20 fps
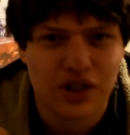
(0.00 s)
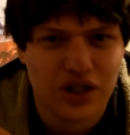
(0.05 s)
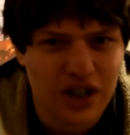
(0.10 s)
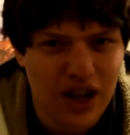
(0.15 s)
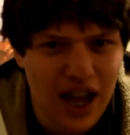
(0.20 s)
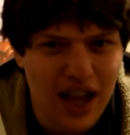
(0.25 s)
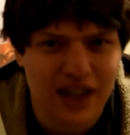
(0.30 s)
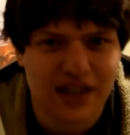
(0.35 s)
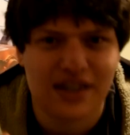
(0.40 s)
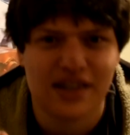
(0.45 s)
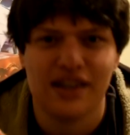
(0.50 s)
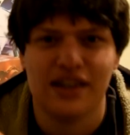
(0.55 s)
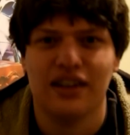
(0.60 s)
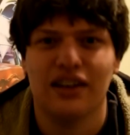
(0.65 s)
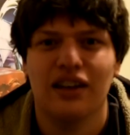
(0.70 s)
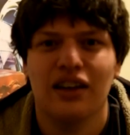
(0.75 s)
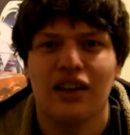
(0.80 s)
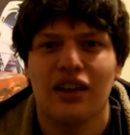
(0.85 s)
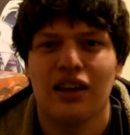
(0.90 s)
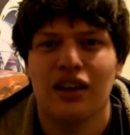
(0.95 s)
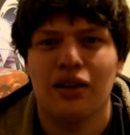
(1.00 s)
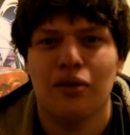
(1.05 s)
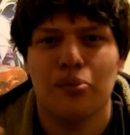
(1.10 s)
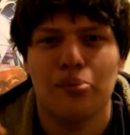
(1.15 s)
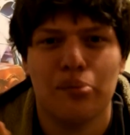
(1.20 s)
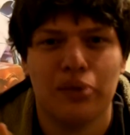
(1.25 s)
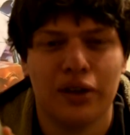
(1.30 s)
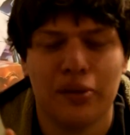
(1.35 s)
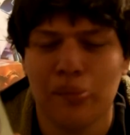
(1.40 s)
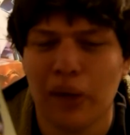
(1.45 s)
Jackson,
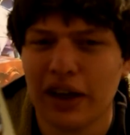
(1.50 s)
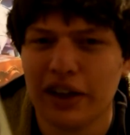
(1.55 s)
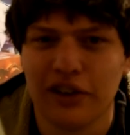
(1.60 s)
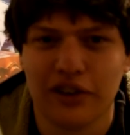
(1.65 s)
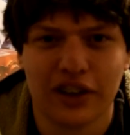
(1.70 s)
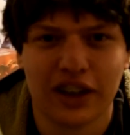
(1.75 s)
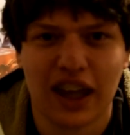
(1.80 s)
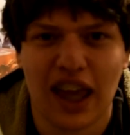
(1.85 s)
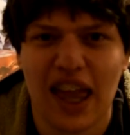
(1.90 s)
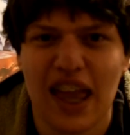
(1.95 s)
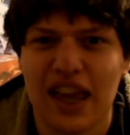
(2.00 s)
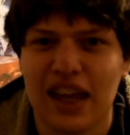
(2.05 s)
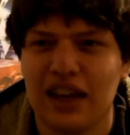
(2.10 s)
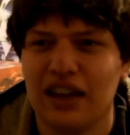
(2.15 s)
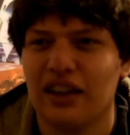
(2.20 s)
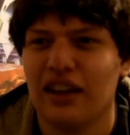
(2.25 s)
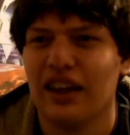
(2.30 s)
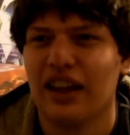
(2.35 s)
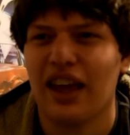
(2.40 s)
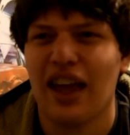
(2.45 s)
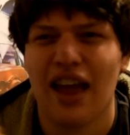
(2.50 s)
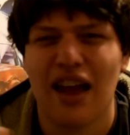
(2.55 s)
Michael Caine, like,